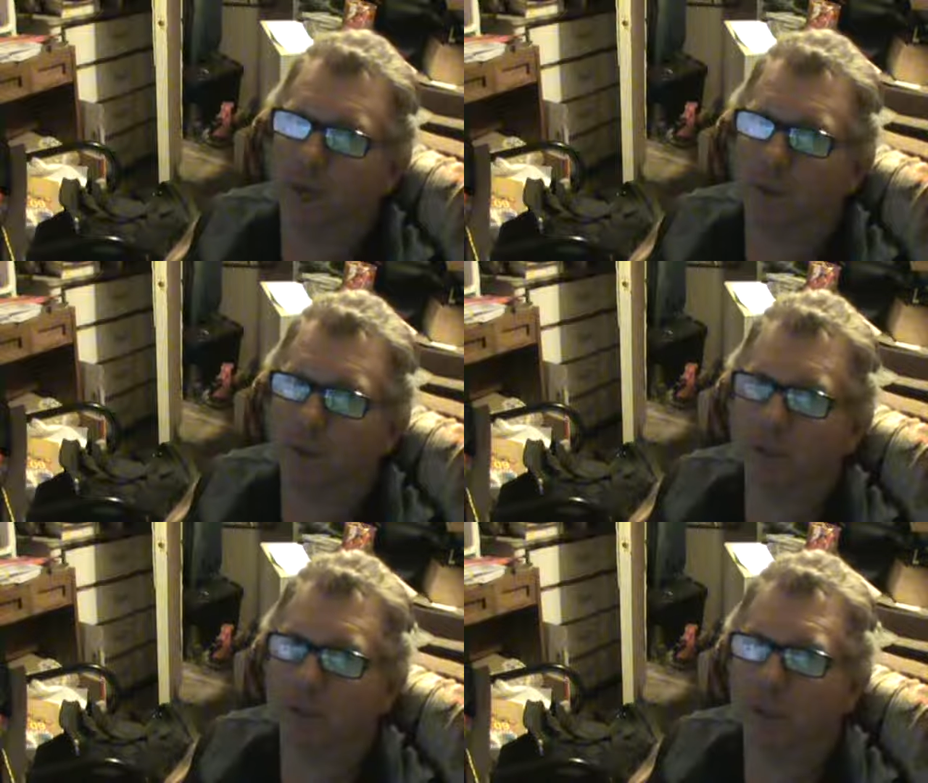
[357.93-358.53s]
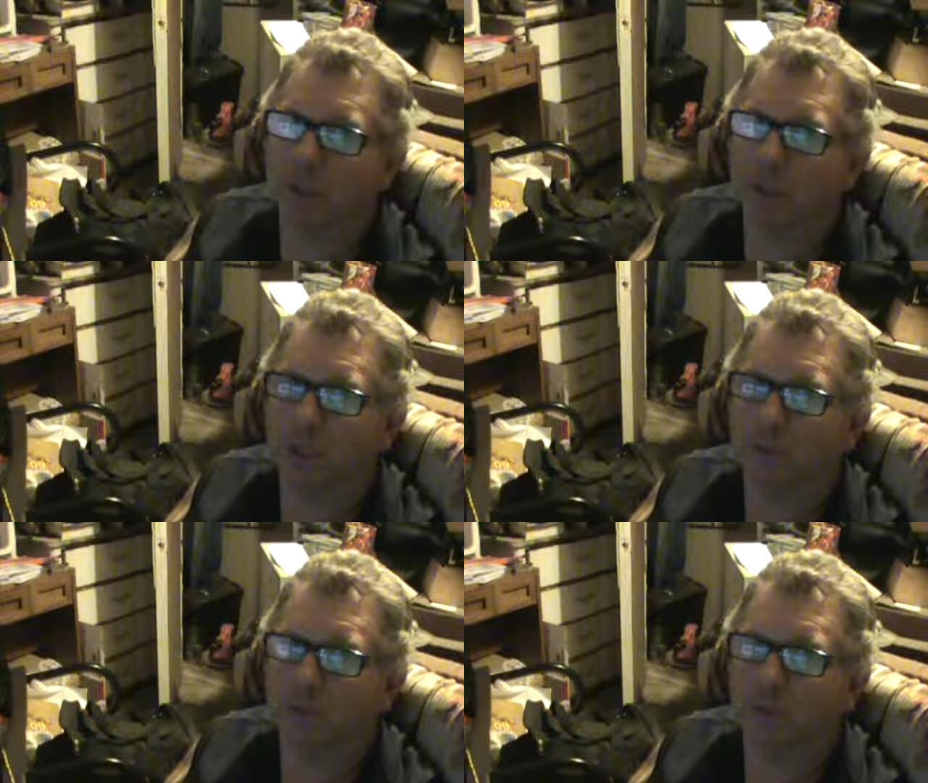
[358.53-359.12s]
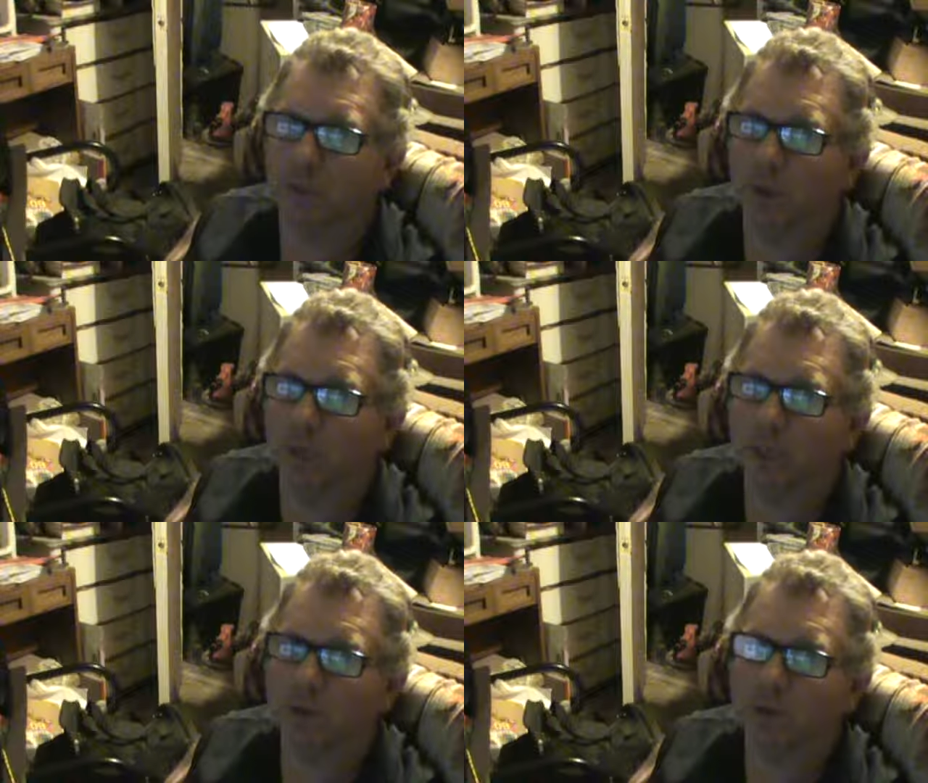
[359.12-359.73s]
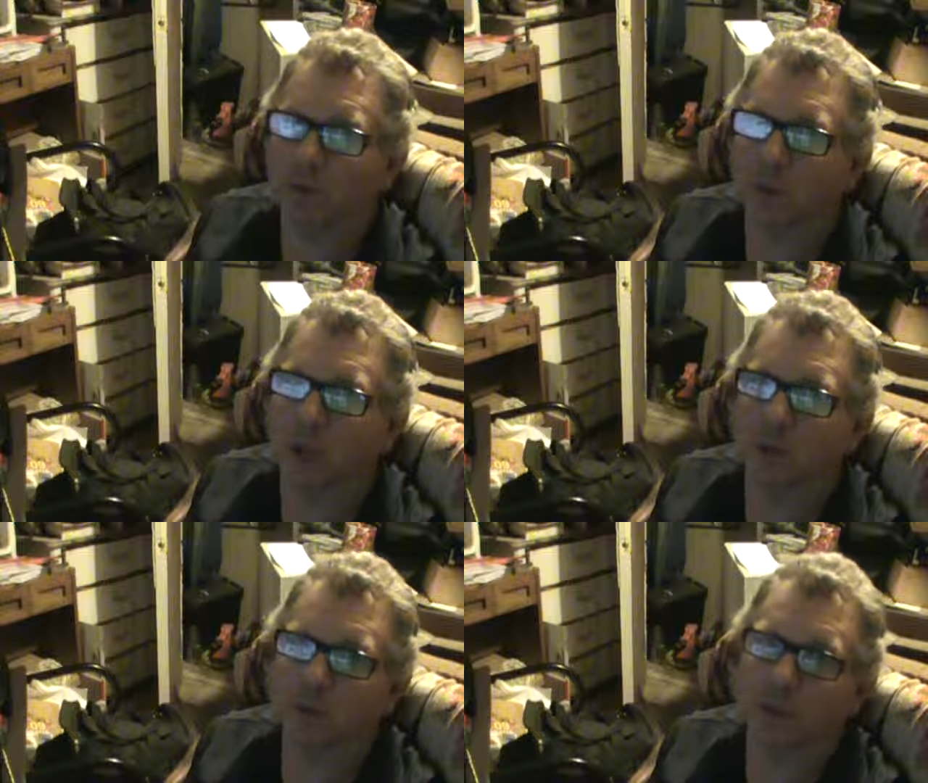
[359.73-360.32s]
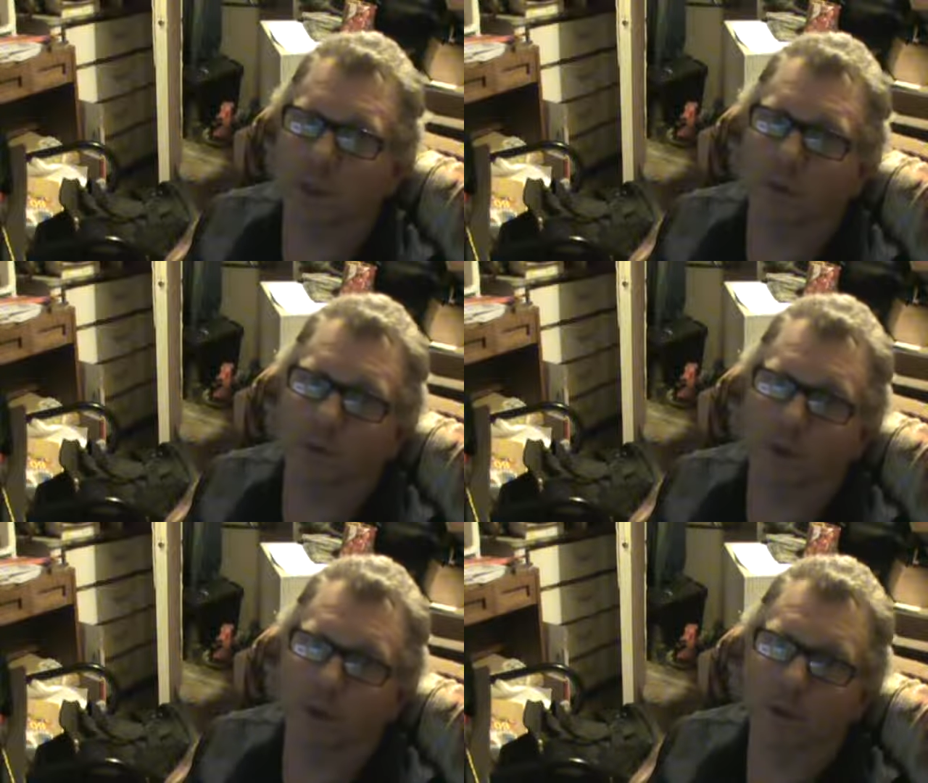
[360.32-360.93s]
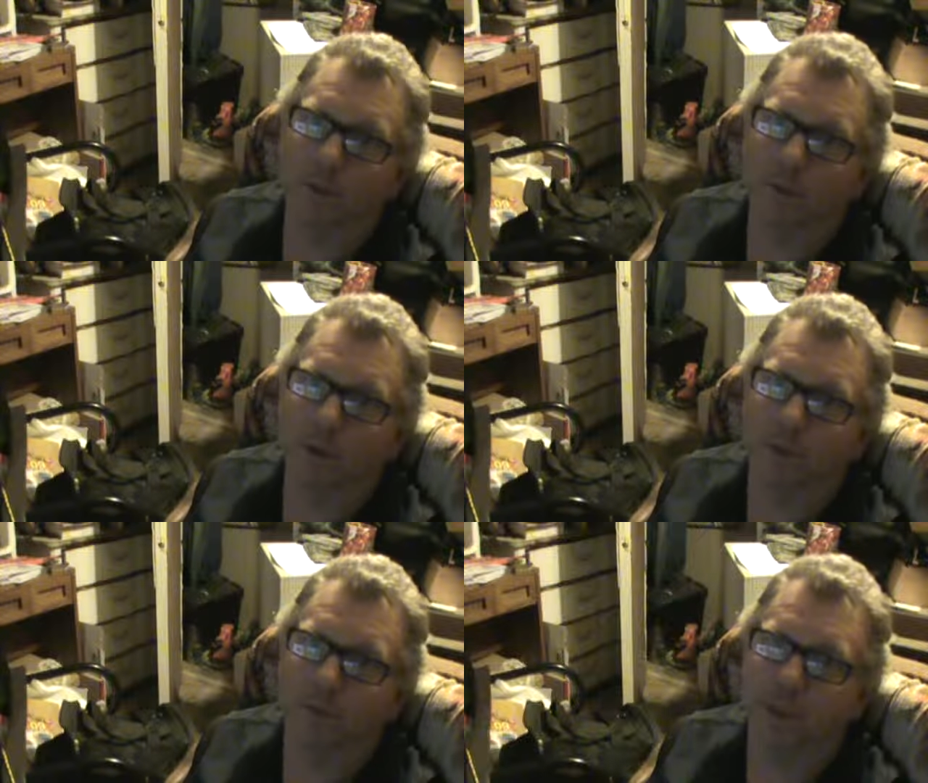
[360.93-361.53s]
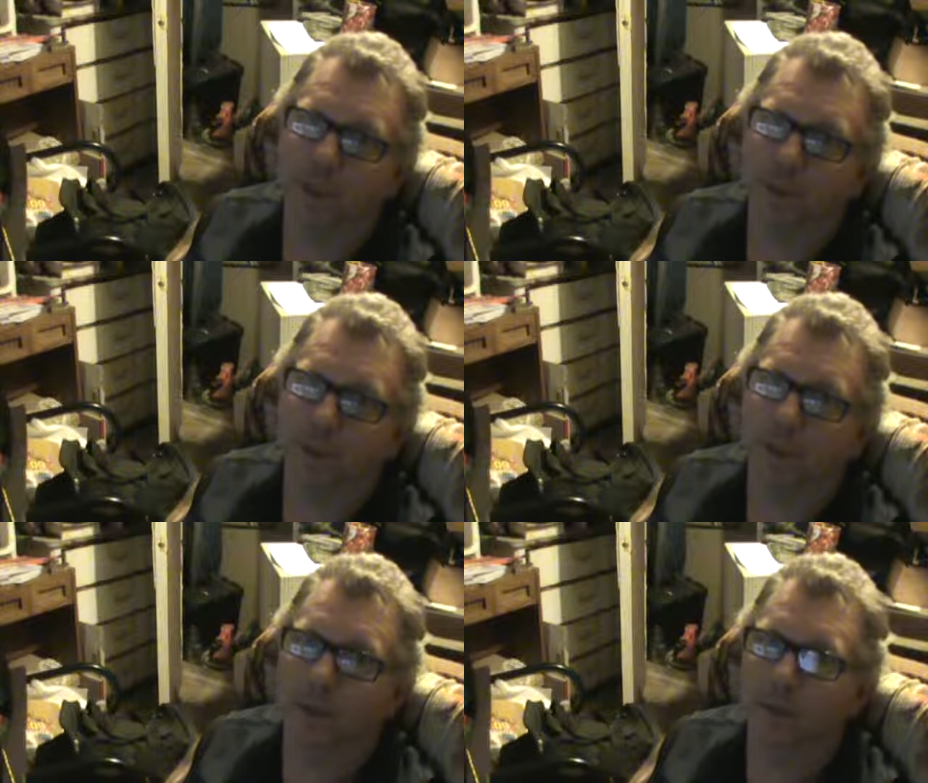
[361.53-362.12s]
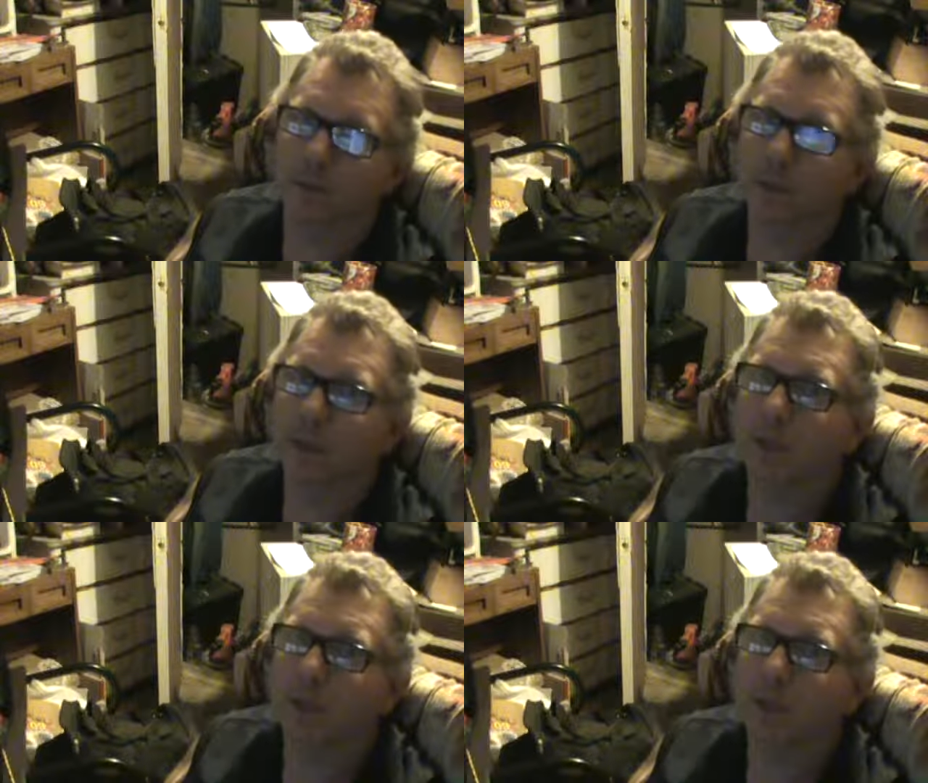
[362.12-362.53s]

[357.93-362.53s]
know how much even the 1 inch is going to cost to go 30 or 40 feet, you know.